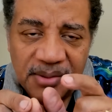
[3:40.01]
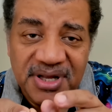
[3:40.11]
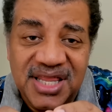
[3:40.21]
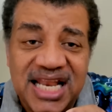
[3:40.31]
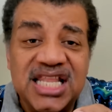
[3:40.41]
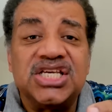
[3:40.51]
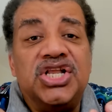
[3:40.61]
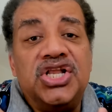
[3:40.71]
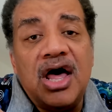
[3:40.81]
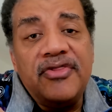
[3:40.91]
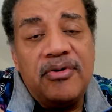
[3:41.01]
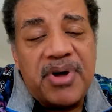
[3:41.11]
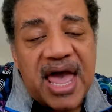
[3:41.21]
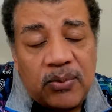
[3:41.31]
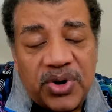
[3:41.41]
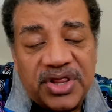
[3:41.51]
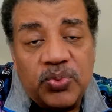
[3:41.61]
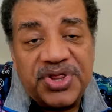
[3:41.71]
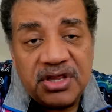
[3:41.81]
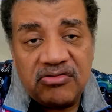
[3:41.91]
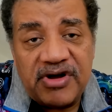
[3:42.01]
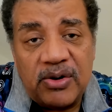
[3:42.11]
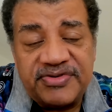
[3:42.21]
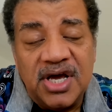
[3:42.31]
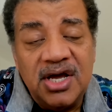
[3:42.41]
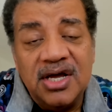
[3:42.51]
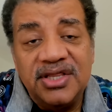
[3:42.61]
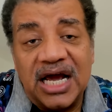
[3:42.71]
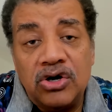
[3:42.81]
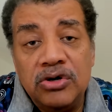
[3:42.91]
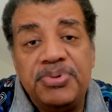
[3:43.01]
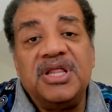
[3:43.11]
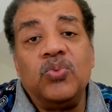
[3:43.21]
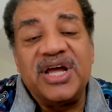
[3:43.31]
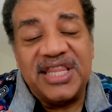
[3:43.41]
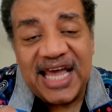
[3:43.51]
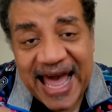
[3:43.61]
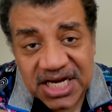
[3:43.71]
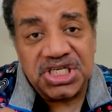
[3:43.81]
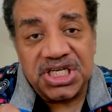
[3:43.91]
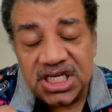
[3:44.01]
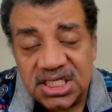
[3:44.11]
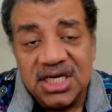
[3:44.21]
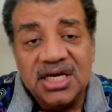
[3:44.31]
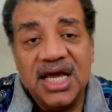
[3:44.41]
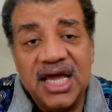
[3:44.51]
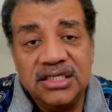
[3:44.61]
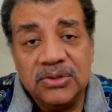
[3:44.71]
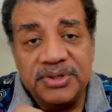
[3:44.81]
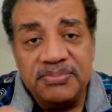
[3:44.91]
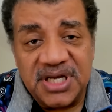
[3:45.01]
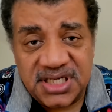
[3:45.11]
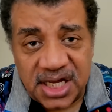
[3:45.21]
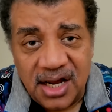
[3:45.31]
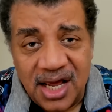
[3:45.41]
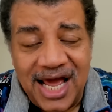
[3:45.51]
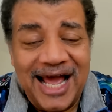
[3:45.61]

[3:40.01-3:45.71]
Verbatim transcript: but then there's another bandwidth within the radio waves that could be where the action is, and you would miss it.